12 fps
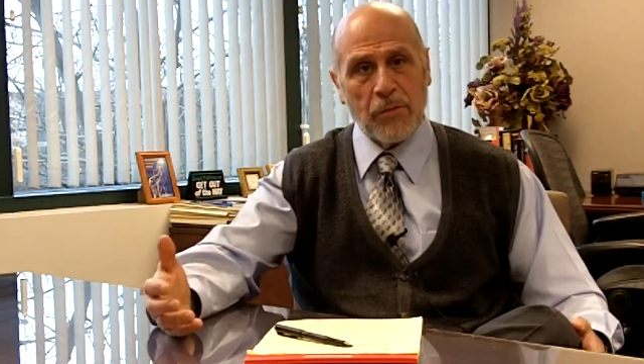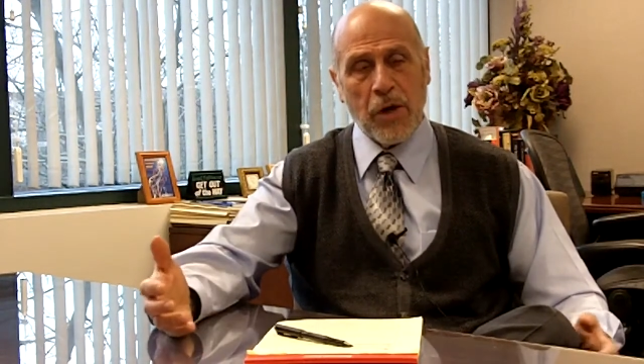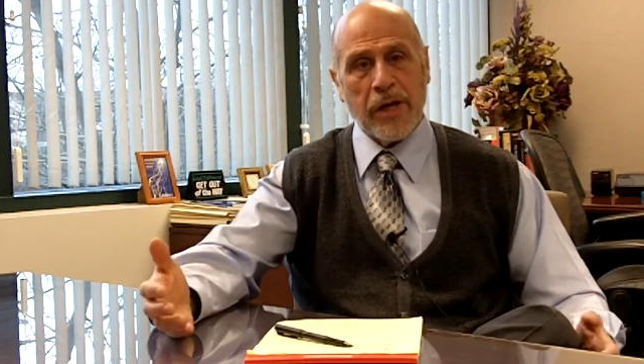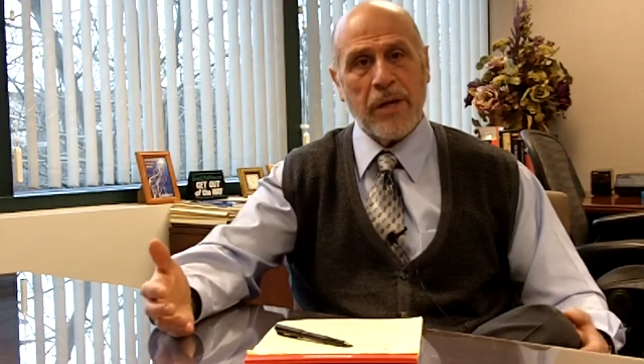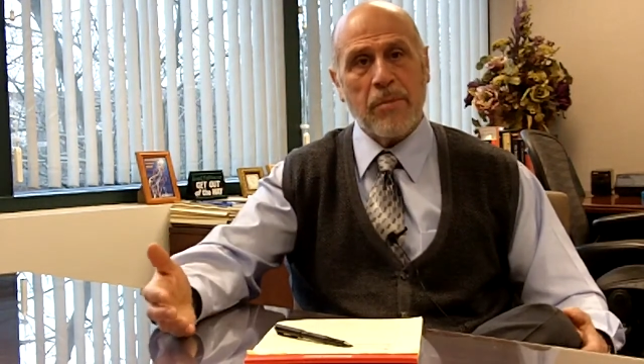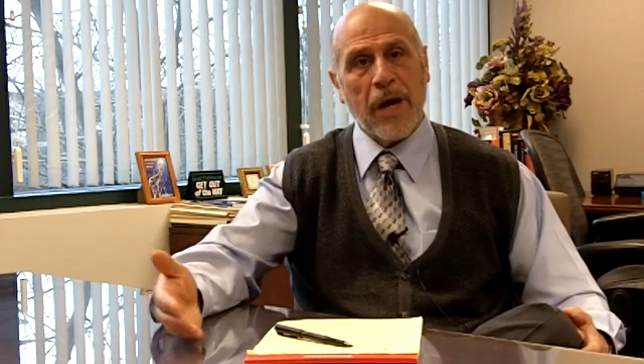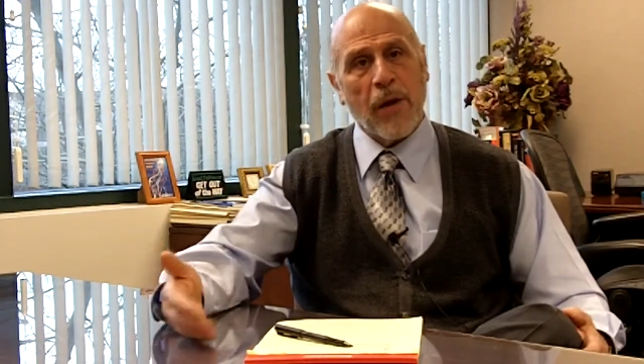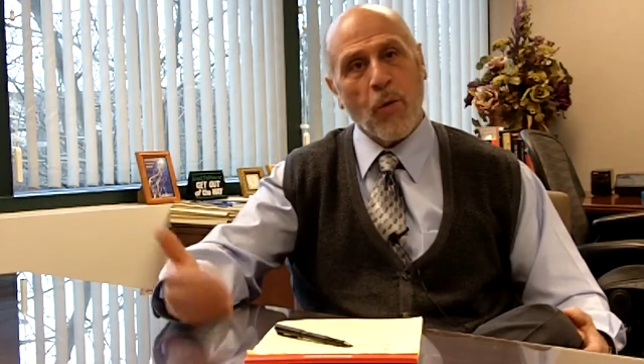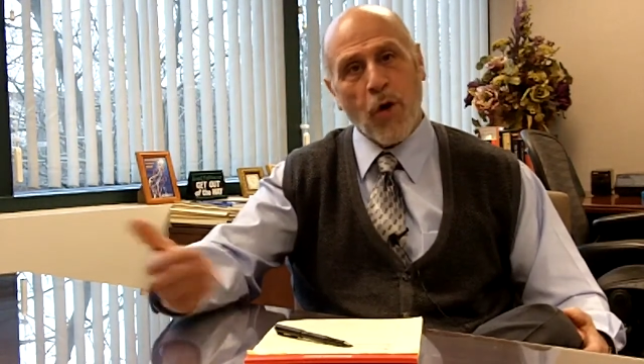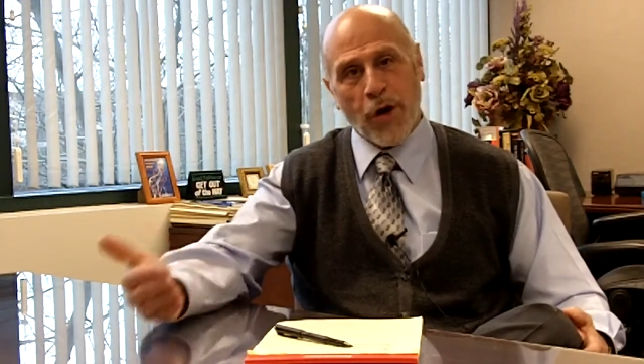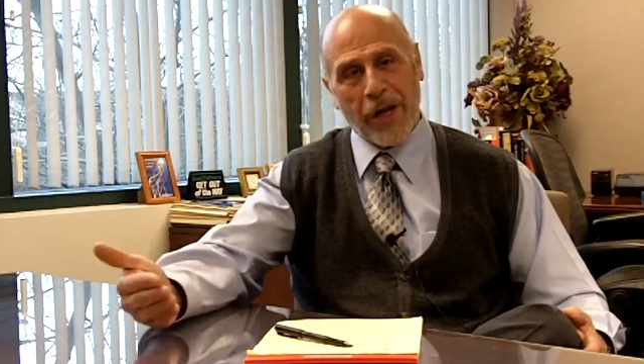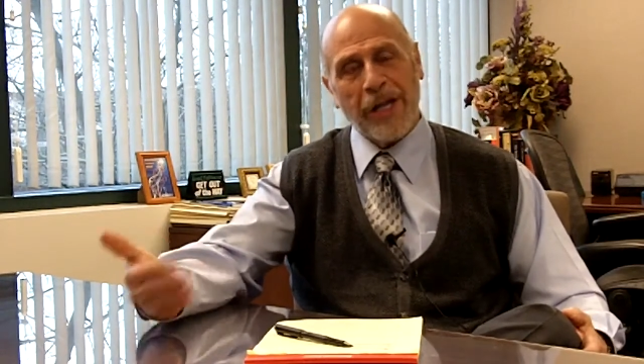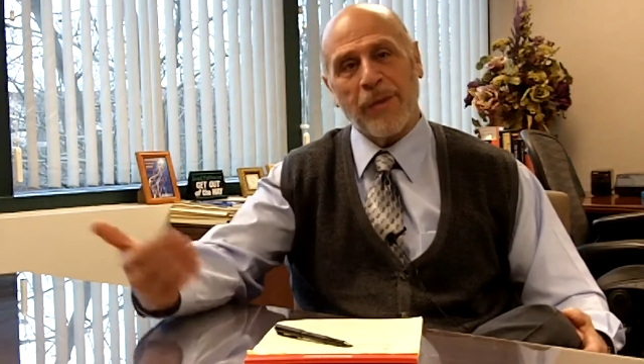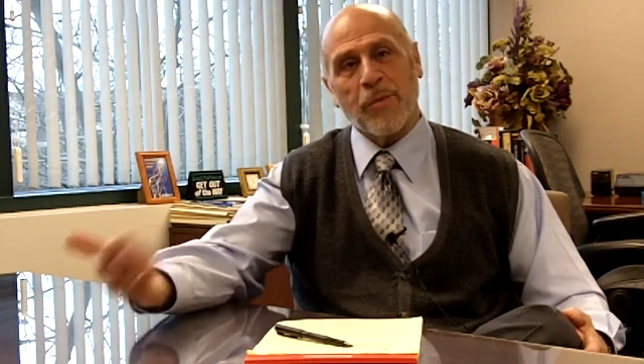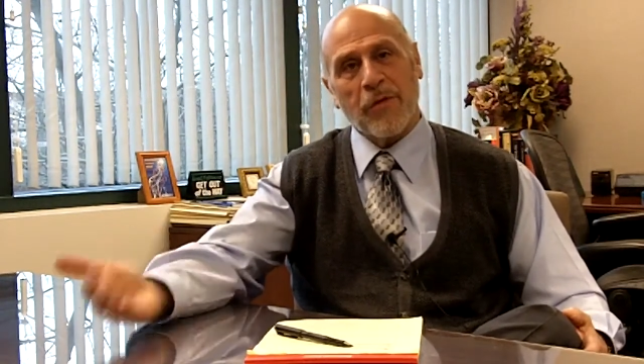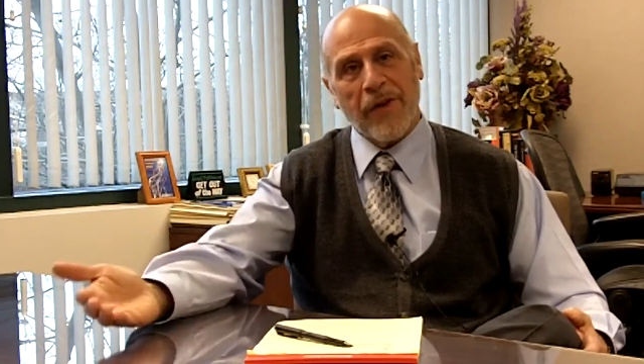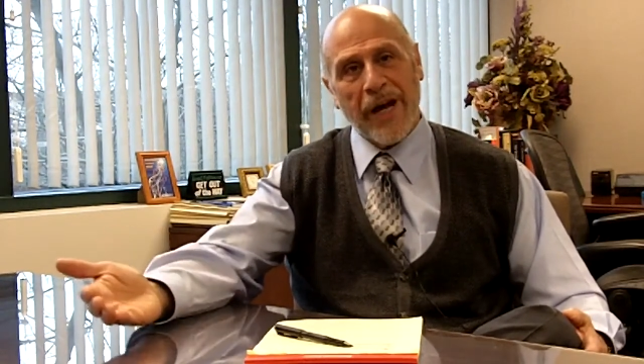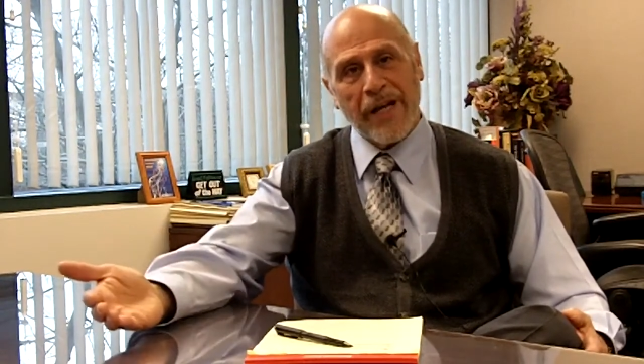money by working and
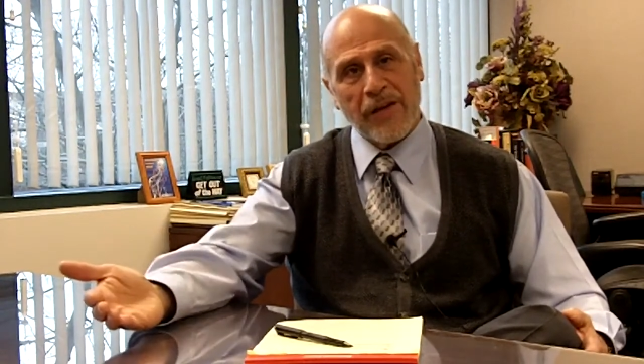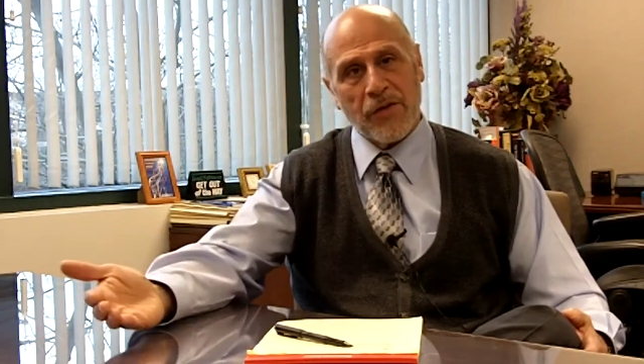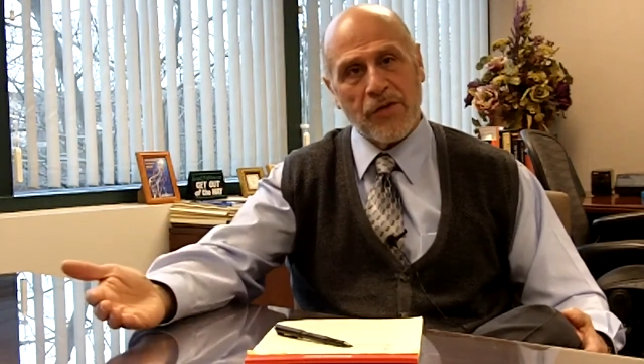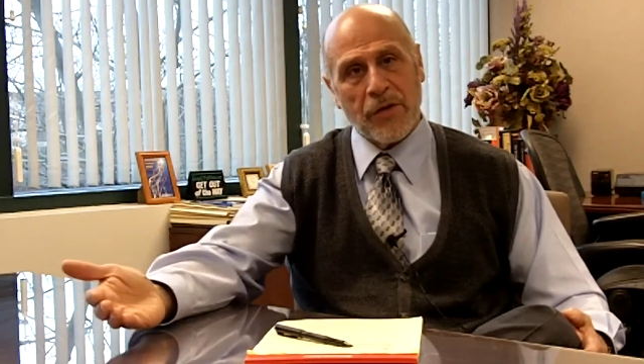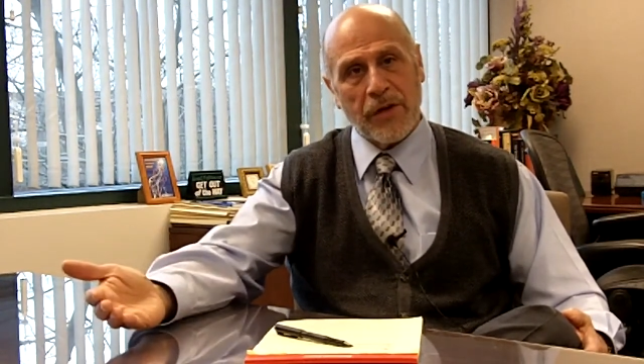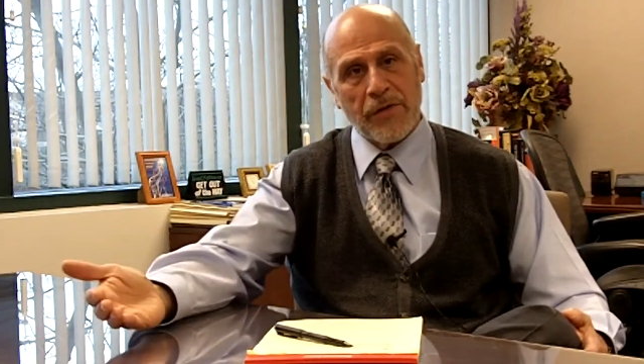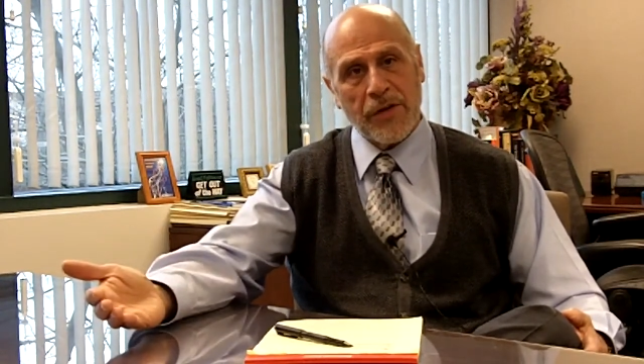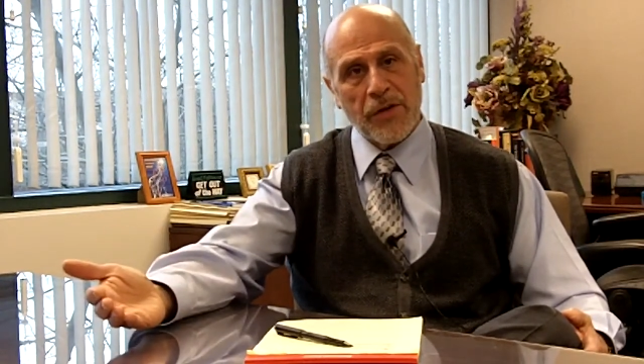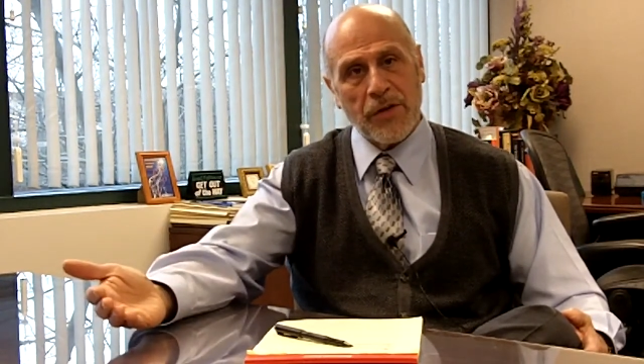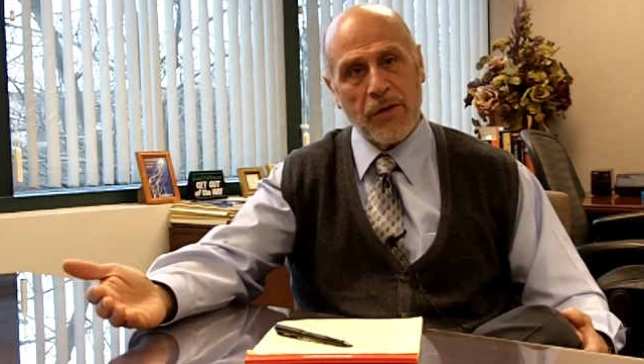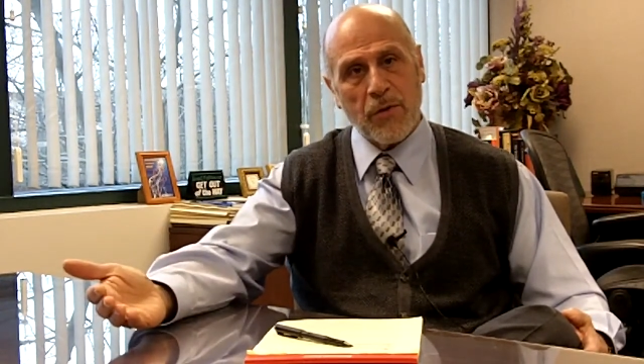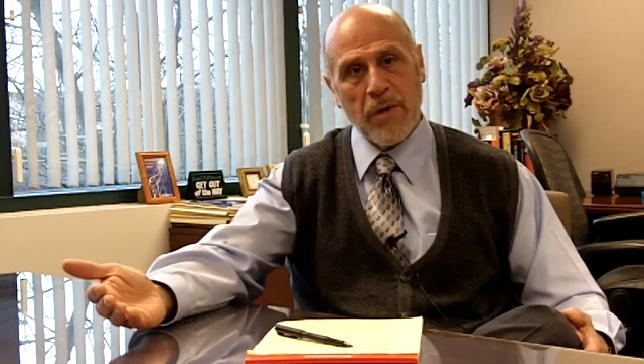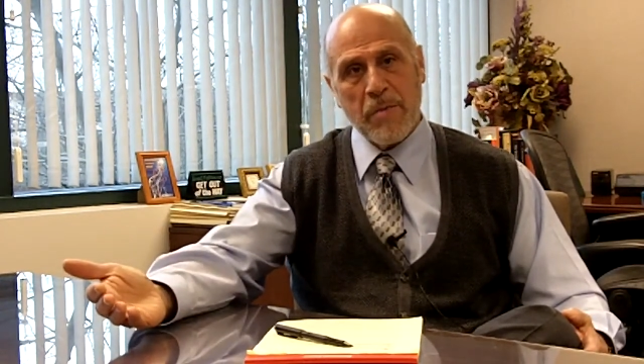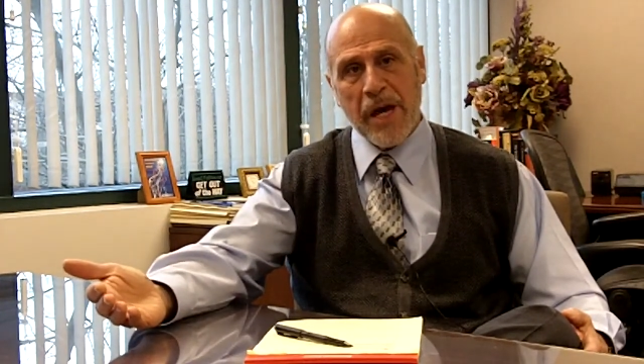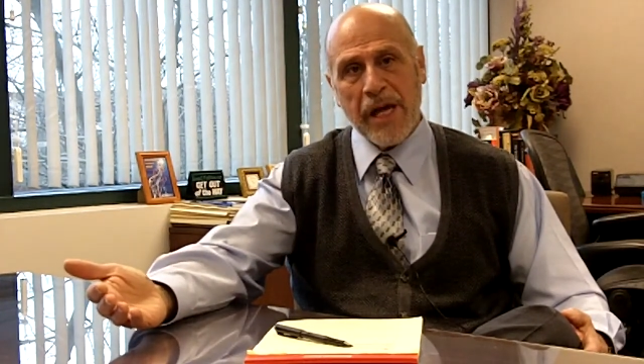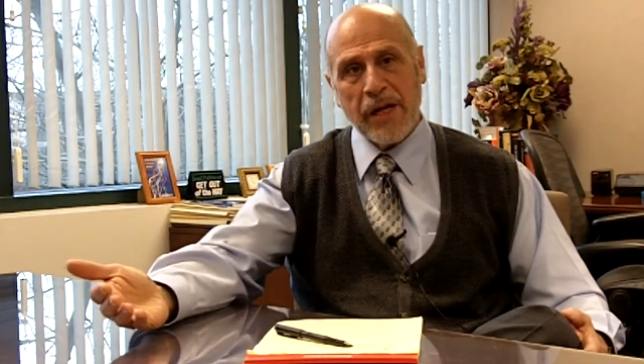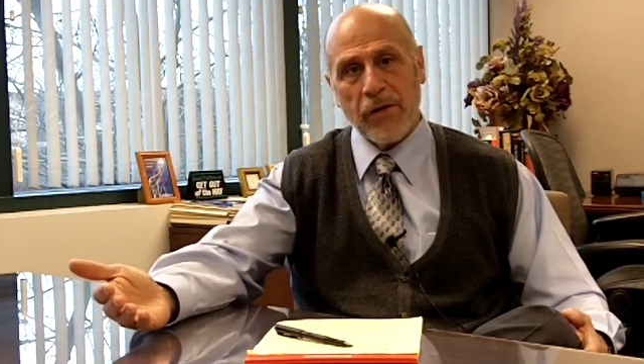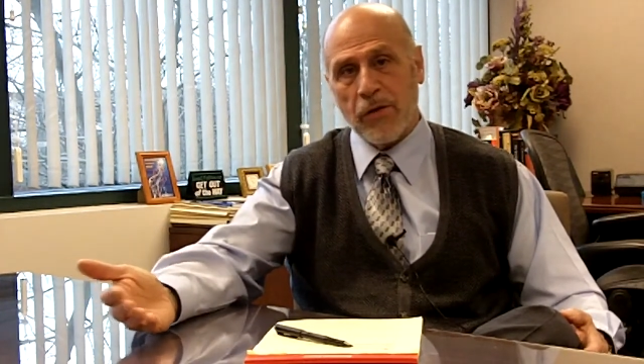providing the service. We
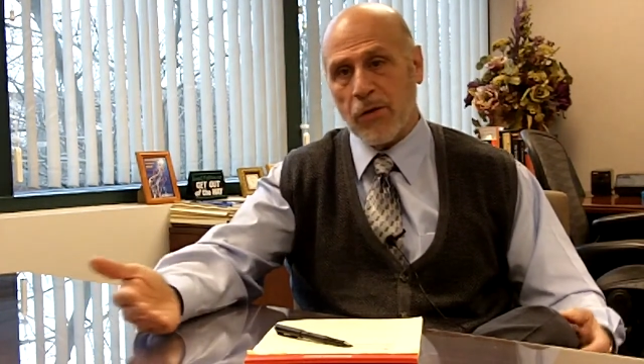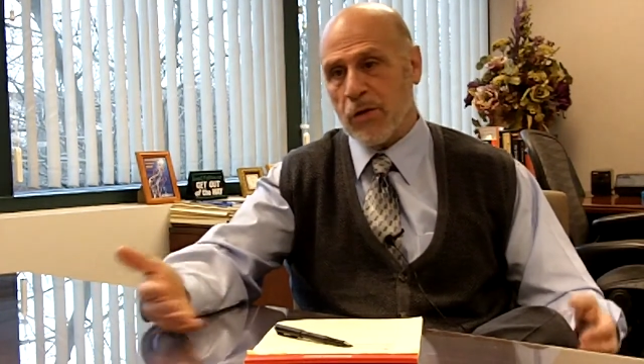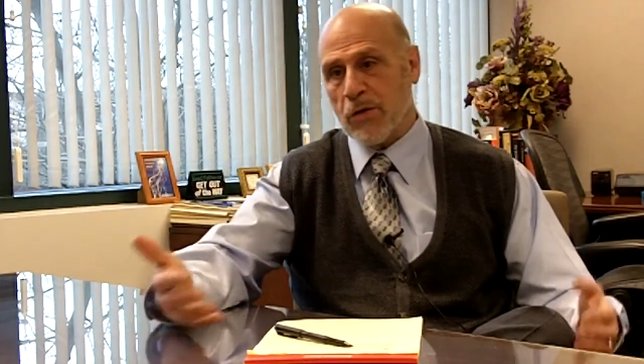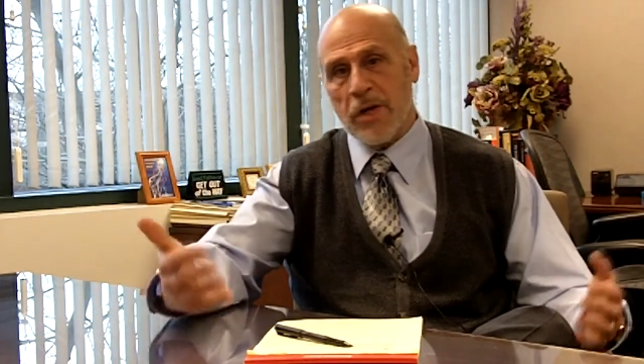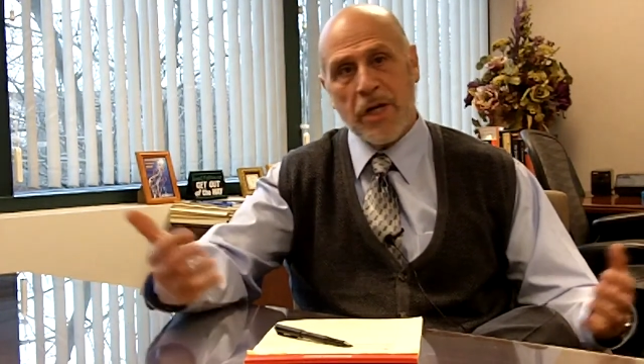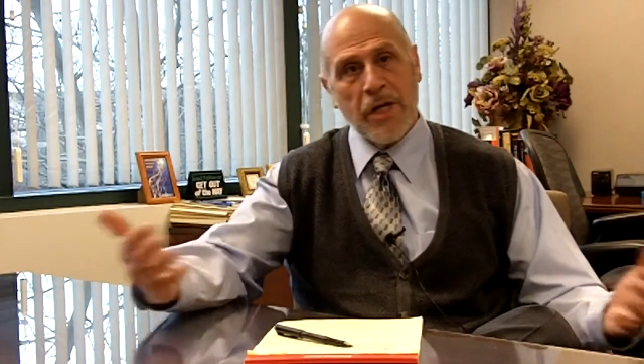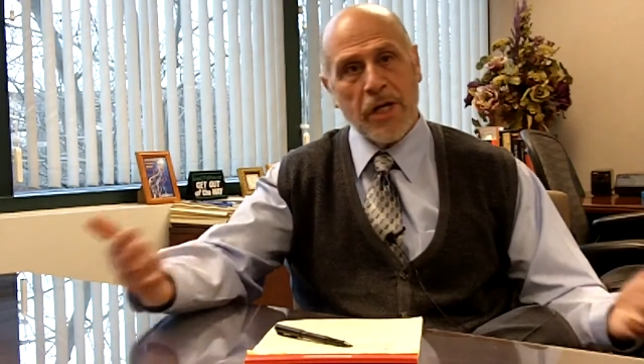made it through